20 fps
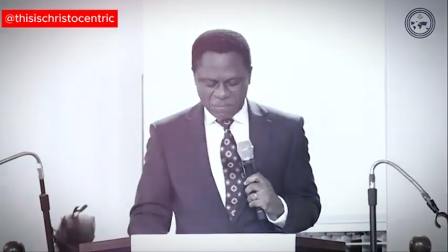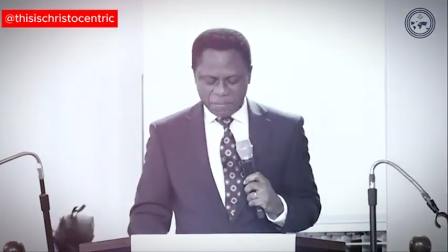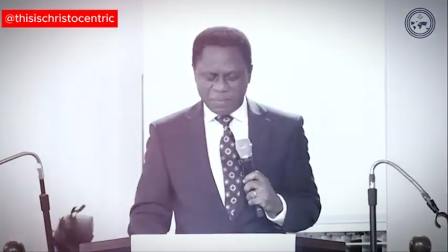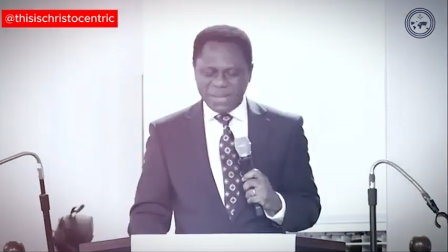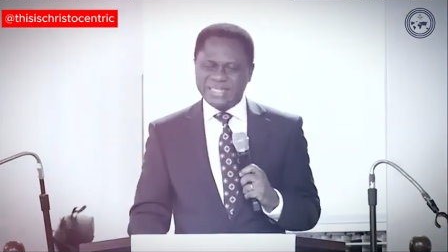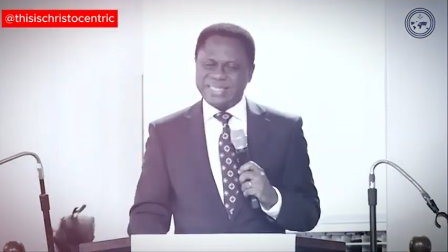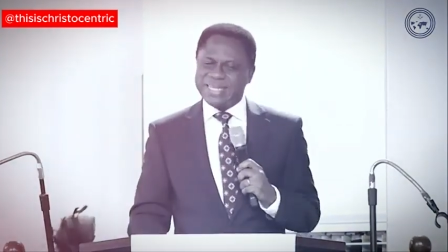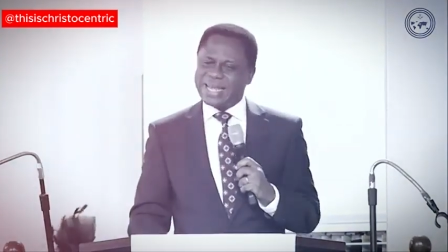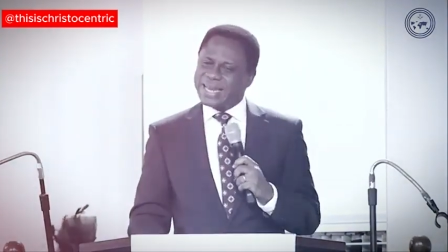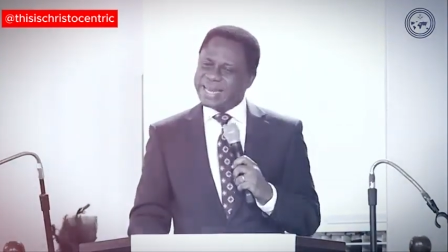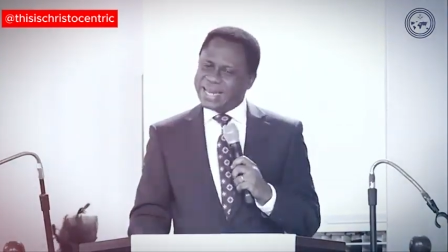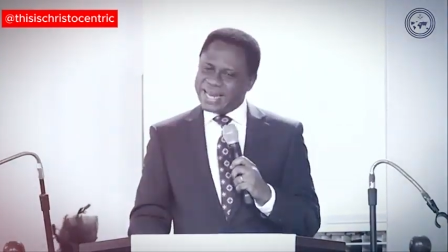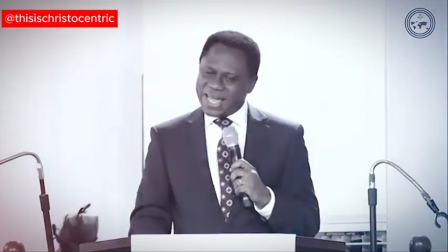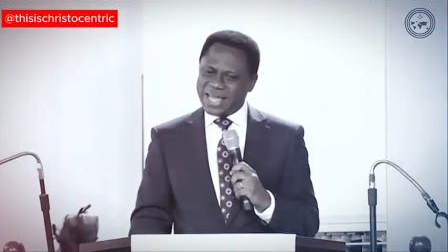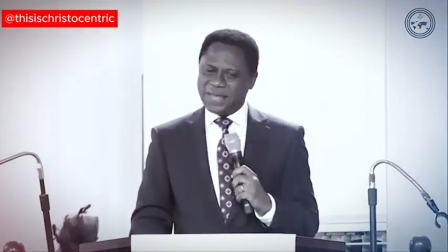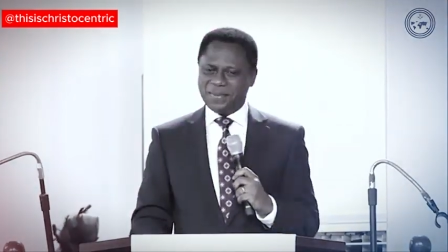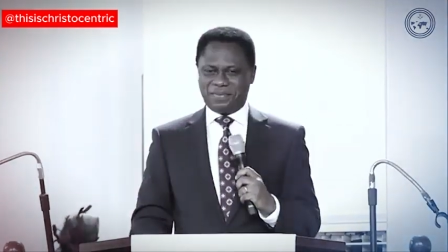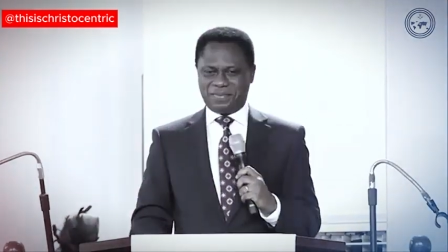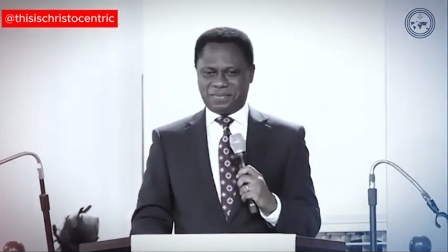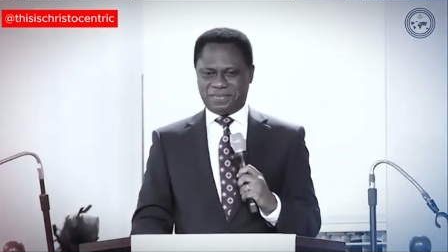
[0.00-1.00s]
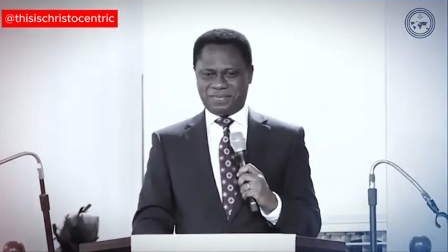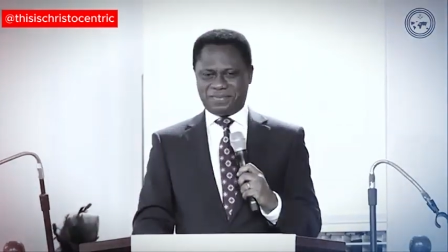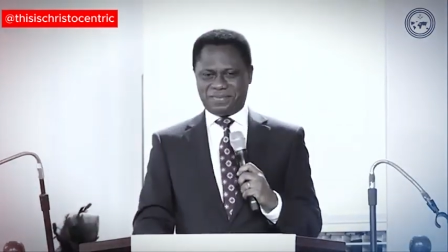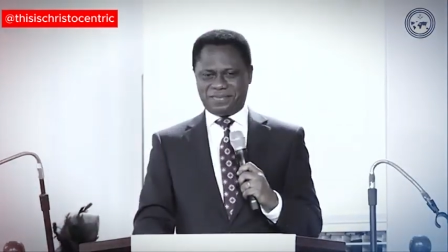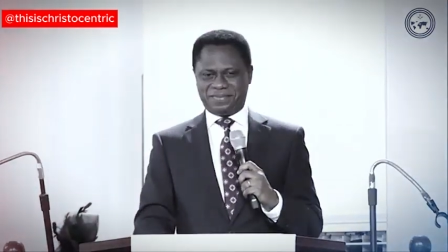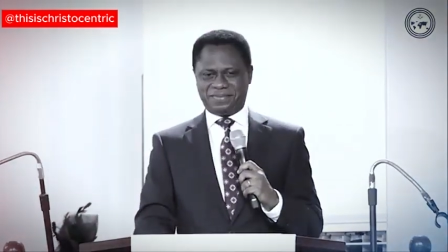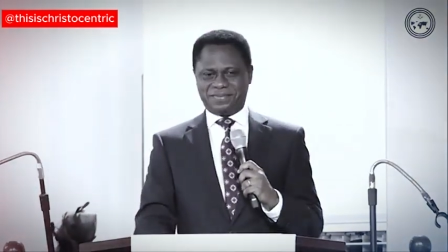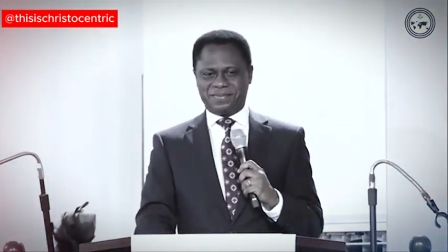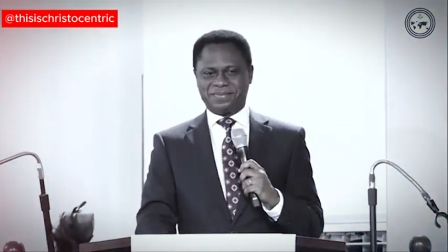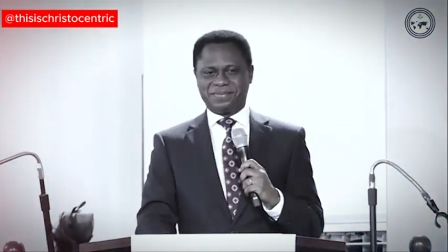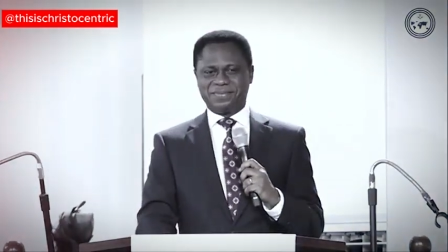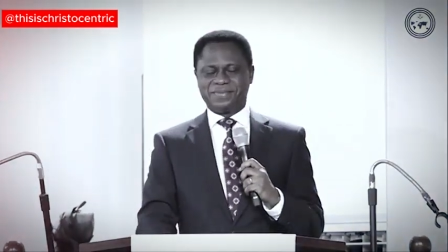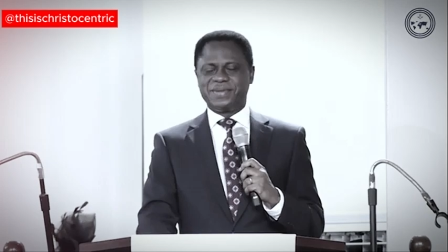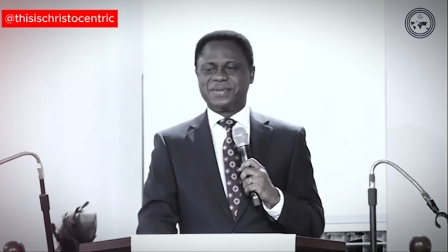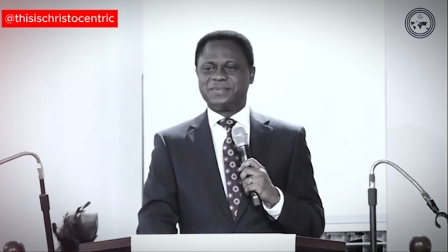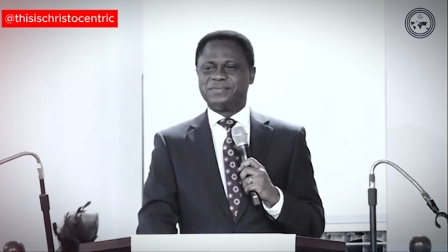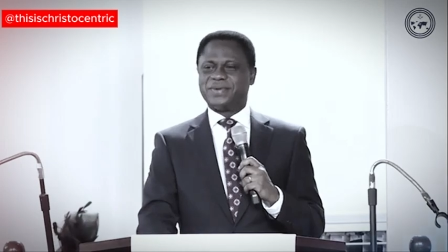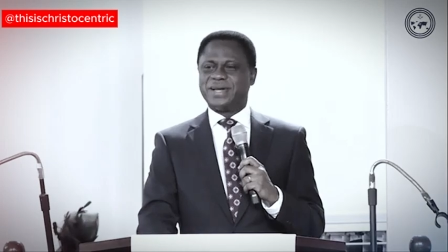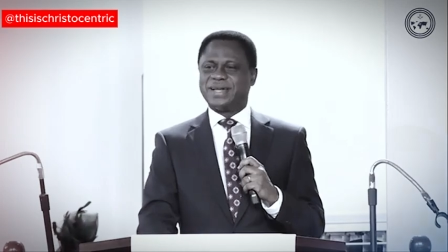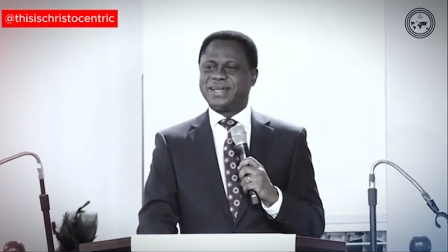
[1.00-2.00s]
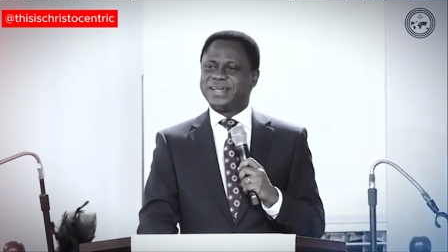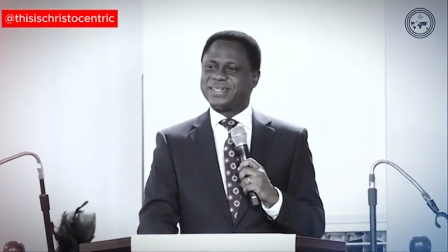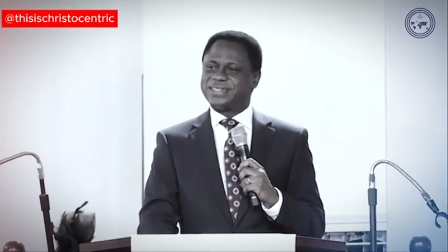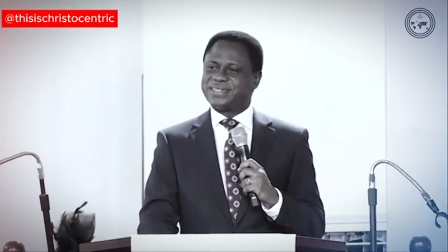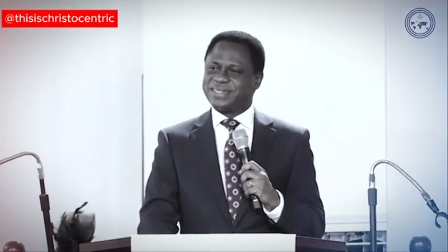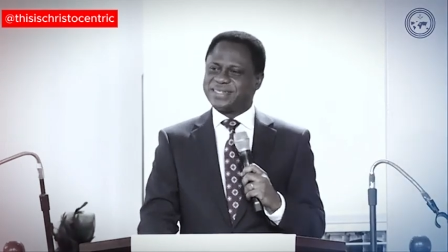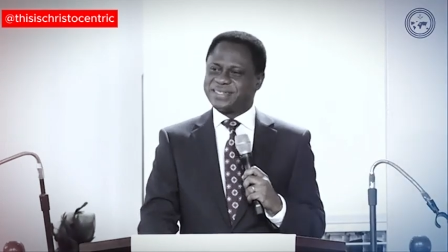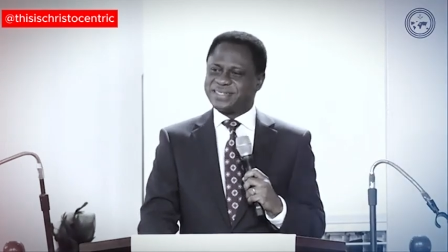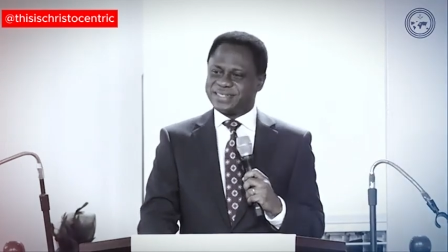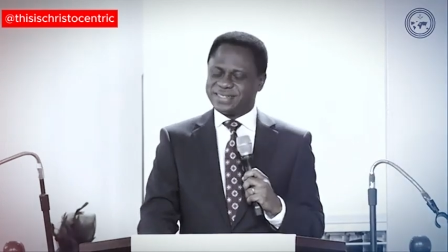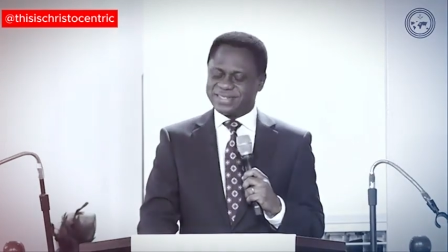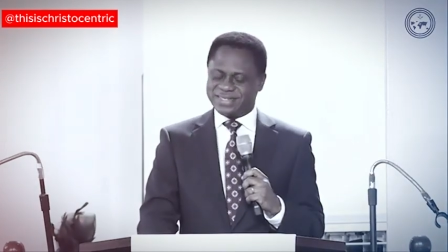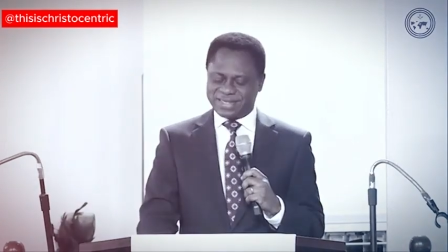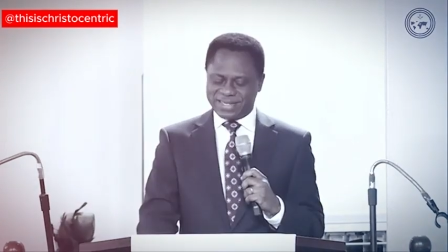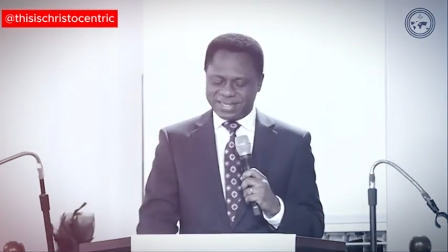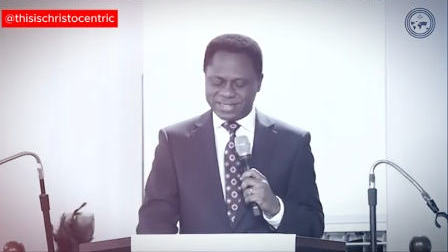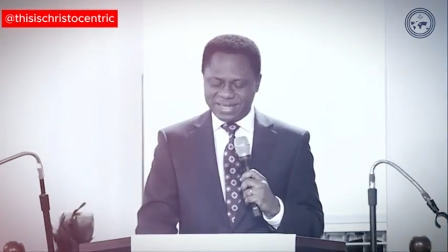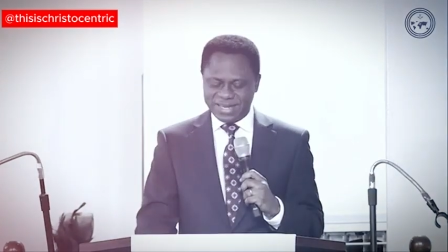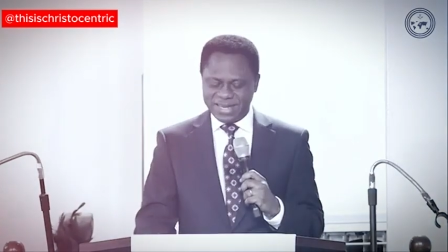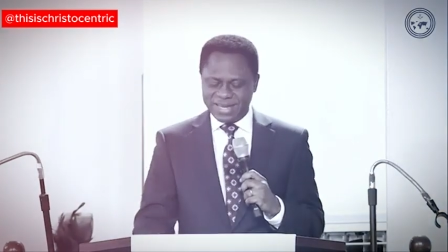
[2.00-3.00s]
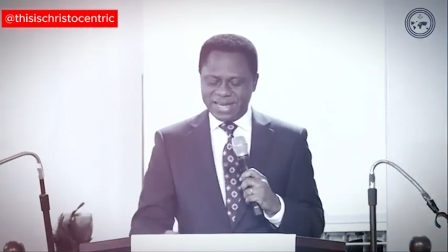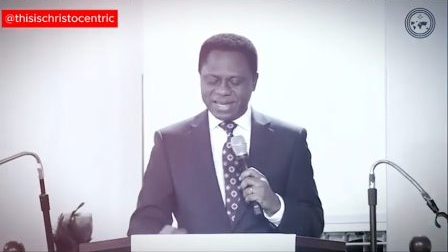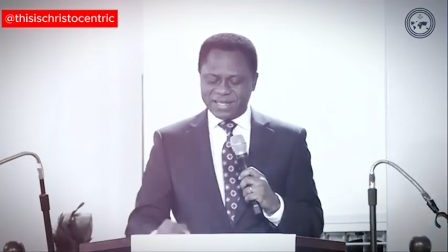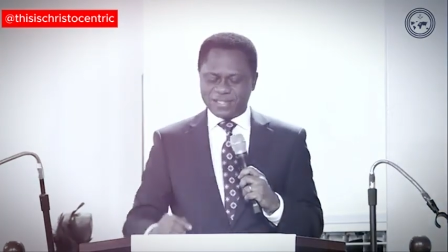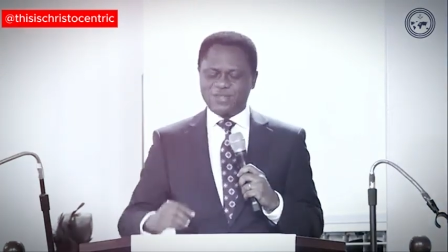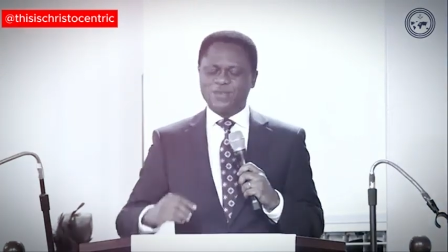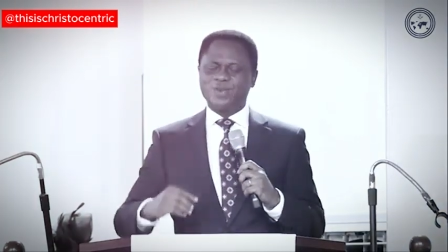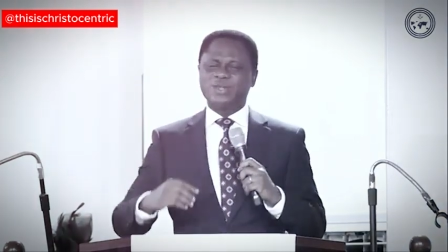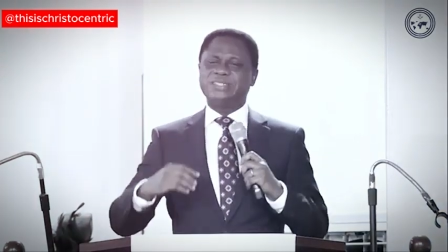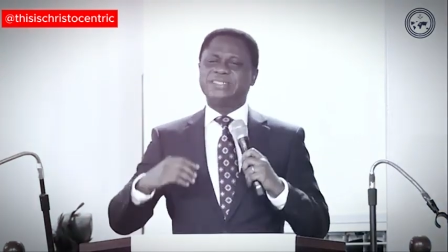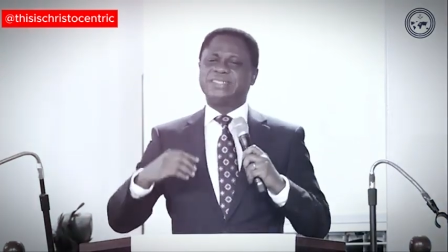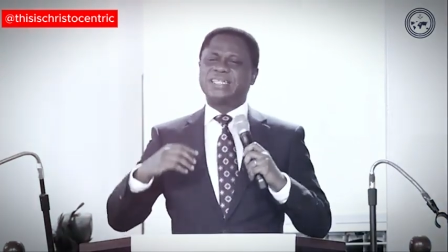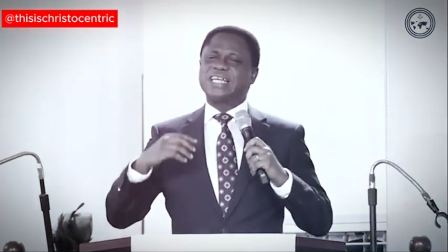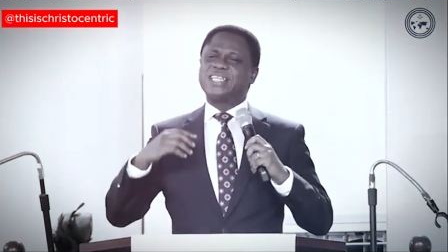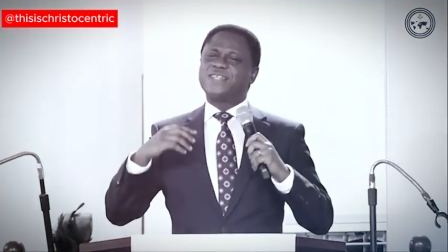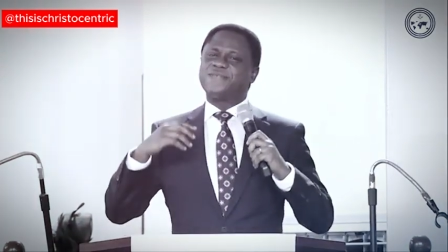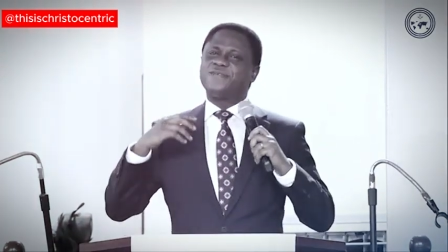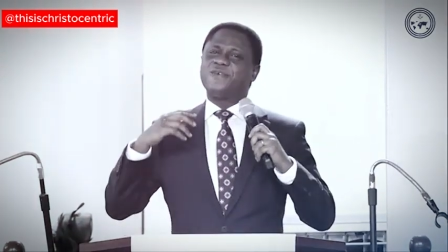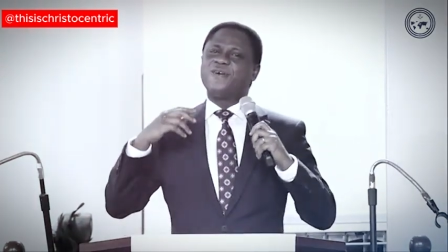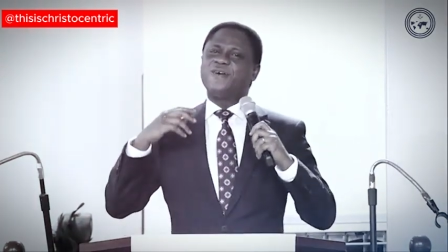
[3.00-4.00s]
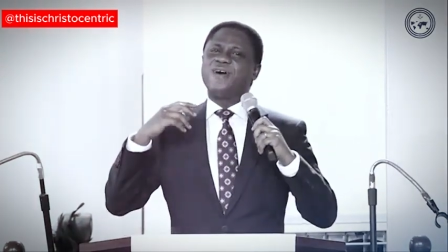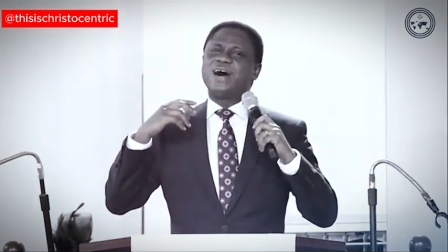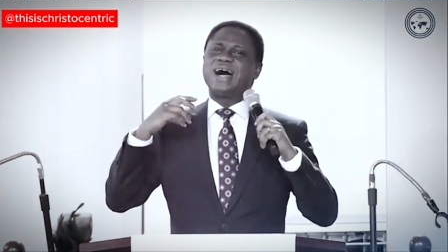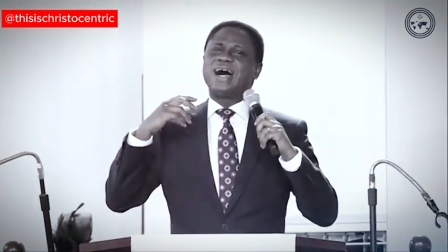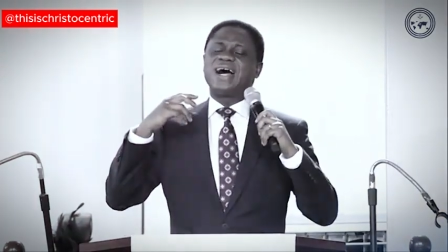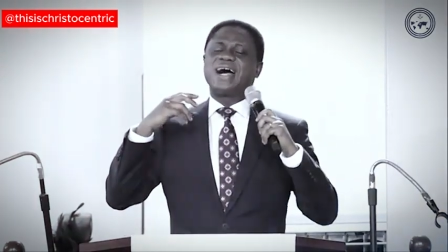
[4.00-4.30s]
But a name, brothers and sisters, is not just for